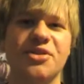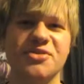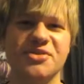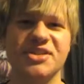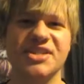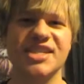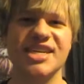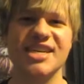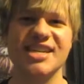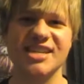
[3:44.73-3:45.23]
You
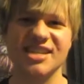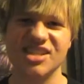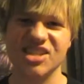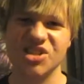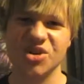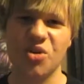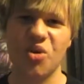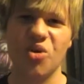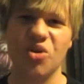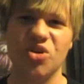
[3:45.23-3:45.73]
see it, it's
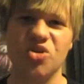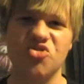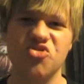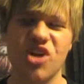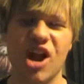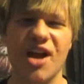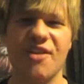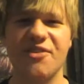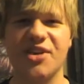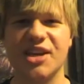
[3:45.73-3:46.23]
so
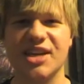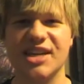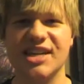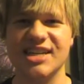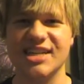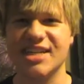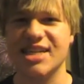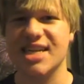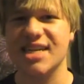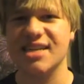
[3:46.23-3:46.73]
graphic and
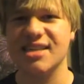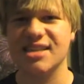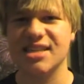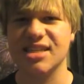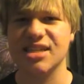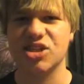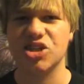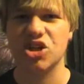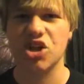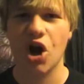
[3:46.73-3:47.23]
intense
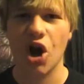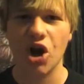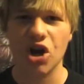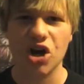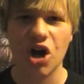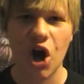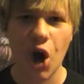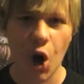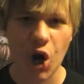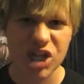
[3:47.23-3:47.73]
and
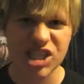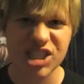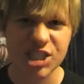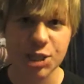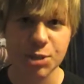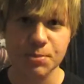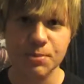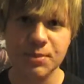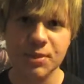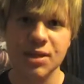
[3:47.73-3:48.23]

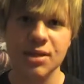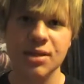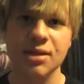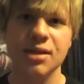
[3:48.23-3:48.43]
awesome.